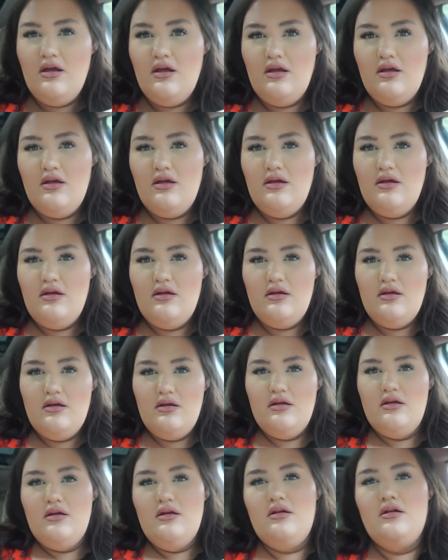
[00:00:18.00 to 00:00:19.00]

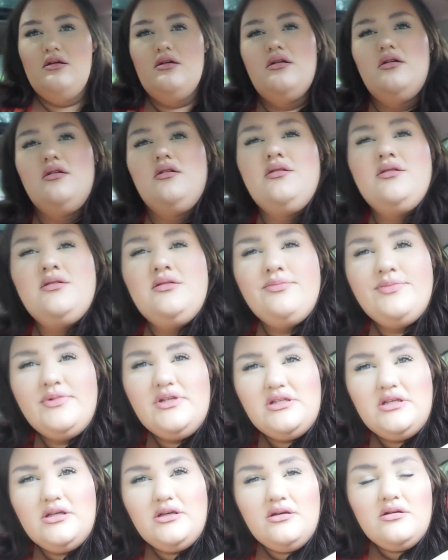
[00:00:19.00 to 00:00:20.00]

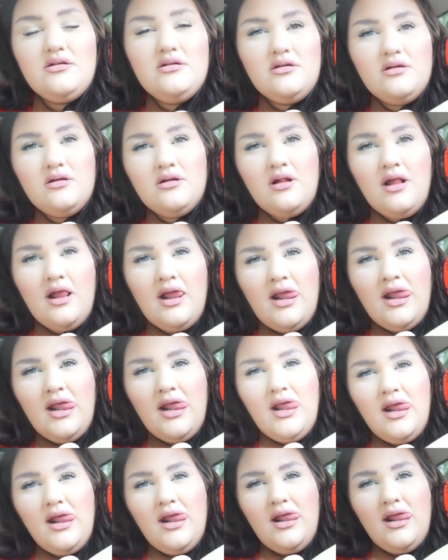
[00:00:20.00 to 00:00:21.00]

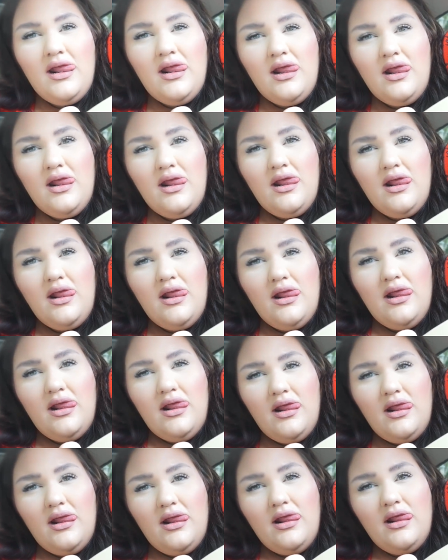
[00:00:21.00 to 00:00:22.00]

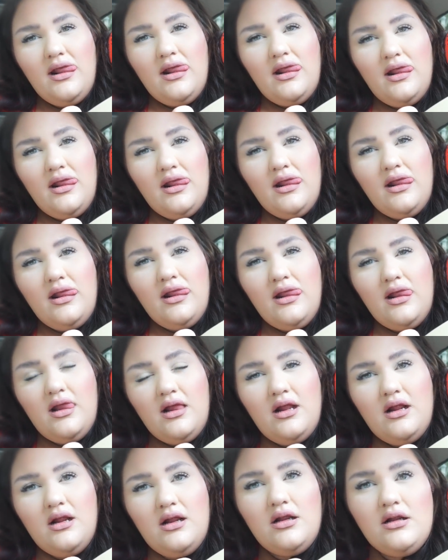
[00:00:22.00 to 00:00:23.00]

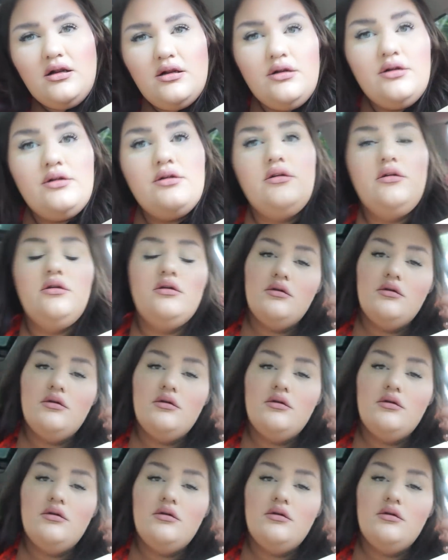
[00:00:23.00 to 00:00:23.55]
No one is speaking in this clip.